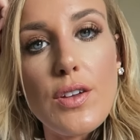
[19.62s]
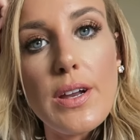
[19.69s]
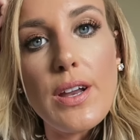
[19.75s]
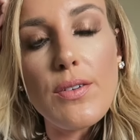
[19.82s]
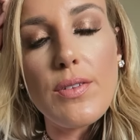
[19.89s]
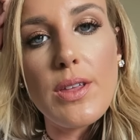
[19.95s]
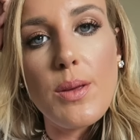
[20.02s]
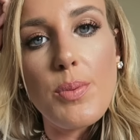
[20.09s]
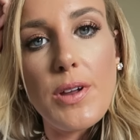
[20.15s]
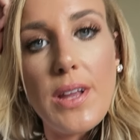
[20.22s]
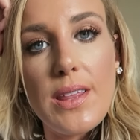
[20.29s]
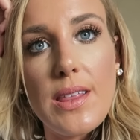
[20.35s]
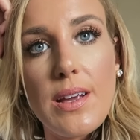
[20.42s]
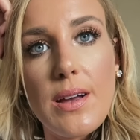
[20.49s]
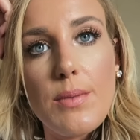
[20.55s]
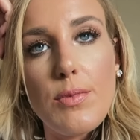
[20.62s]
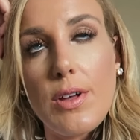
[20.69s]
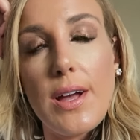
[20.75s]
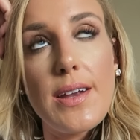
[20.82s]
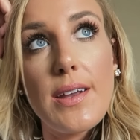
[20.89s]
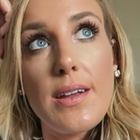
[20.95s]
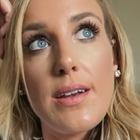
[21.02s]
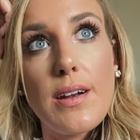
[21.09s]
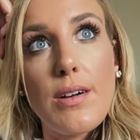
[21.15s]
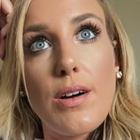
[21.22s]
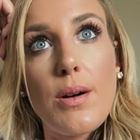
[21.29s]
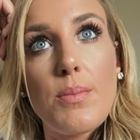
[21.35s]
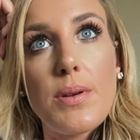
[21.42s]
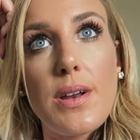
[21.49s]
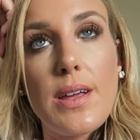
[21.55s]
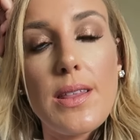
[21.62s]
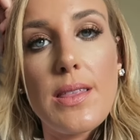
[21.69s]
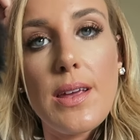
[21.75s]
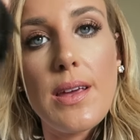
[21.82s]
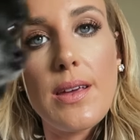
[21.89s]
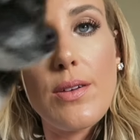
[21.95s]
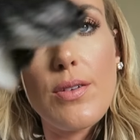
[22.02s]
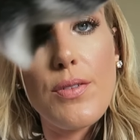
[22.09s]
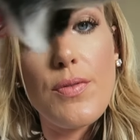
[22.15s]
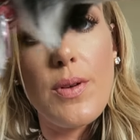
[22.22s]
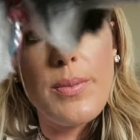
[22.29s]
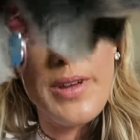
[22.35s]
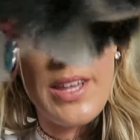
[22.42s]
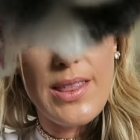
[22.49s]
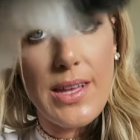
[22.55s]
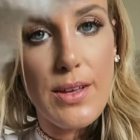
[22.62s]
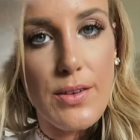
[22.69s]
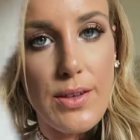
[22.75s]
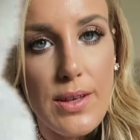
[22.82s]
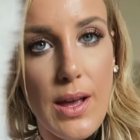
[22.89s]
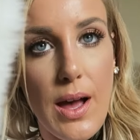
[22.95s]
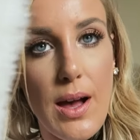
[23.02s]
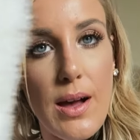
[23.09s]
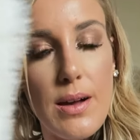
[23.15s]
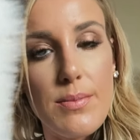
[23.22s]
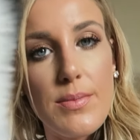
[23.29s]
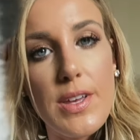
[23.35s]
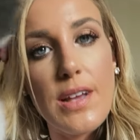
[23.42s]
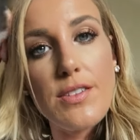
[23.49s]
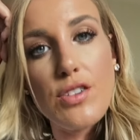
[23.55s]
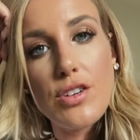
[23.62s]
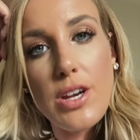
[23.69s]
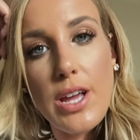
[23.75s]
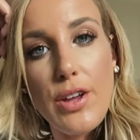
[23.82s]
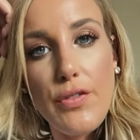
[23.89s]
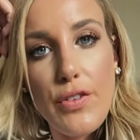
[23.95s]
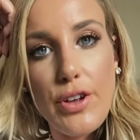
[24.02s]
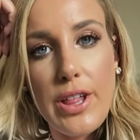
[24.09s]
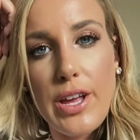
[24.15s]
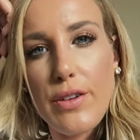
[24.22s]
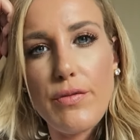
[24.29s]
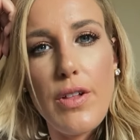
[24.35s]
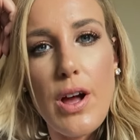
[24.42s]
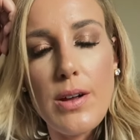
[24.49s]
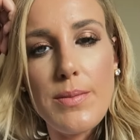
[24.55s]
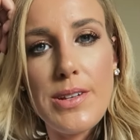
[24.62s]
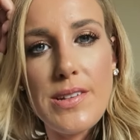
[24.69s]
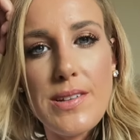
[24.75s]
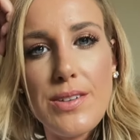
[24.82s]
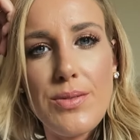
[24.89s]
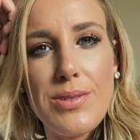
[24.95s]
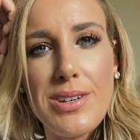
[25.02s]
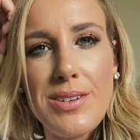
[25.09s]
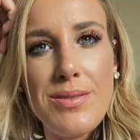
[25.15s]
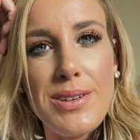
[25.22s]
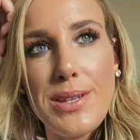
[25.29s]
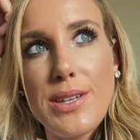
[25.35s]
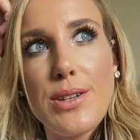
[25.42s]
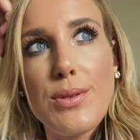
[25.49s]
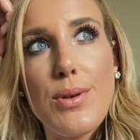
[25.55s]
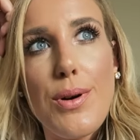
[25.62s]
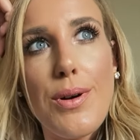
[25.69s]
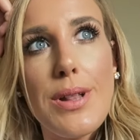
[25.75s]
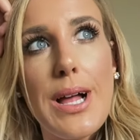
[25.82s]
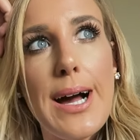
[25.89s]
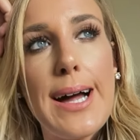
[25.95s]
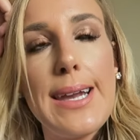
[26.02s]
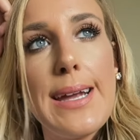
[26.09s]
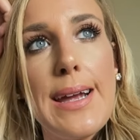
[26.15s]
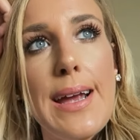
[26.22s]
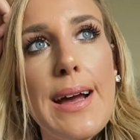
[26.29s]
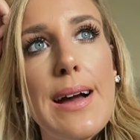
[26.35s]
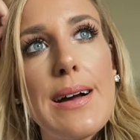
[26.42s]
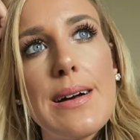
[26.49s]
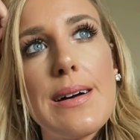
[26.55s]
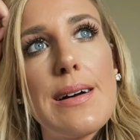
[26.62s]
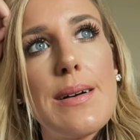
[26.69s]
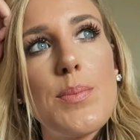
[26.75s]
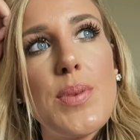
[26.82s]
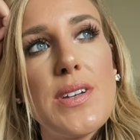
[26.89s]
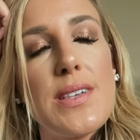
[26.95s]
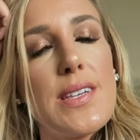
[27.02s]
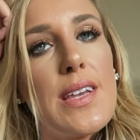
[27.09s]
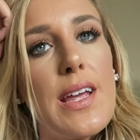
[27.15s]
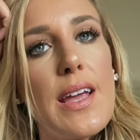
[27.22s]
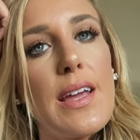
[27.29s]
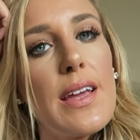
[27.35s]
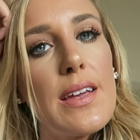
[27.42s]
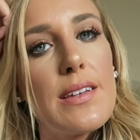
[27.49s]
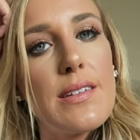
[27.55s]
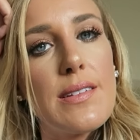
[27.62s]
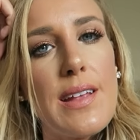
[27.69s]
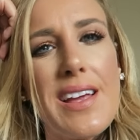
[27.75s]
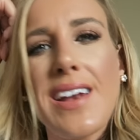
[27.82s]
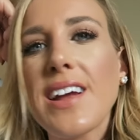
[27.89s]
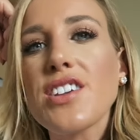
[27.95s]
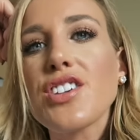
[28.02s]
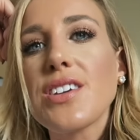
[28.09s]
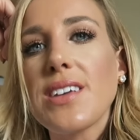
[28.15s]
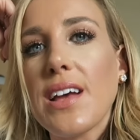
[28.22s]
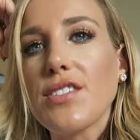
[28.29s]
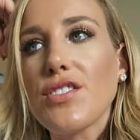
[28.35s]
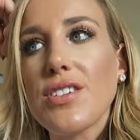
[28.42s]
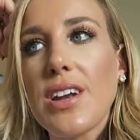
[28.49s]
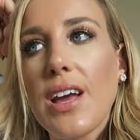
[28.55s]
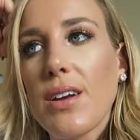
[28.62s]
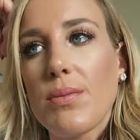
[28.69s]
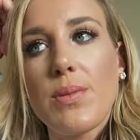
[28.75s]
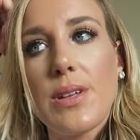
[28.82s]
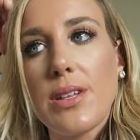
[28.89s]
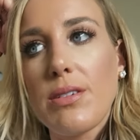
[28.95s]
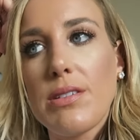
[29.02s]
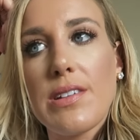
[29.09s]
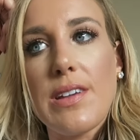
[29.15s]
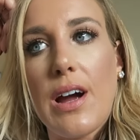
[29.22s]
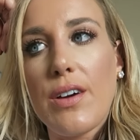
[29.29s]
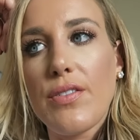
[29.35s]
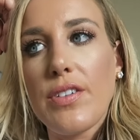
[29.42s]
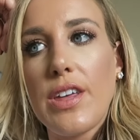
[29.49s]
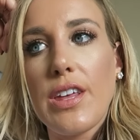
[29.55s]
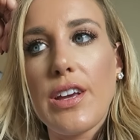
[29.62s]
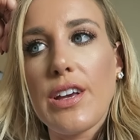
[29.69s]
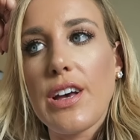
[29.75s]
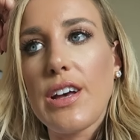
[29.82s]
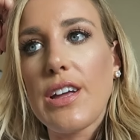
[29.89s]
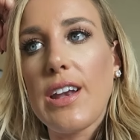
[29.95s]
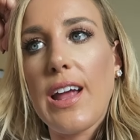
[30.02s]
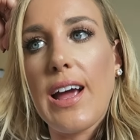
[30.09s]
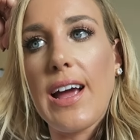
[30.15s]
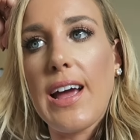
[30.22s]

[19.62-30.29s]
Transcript: So I didn't really put anything up. Well, I didn't at all put anything or film anything um, yesterday for like Vlogmas because we didn't really do a whole lot. Uh, but today is, and actually yesterday I really was not feeling good.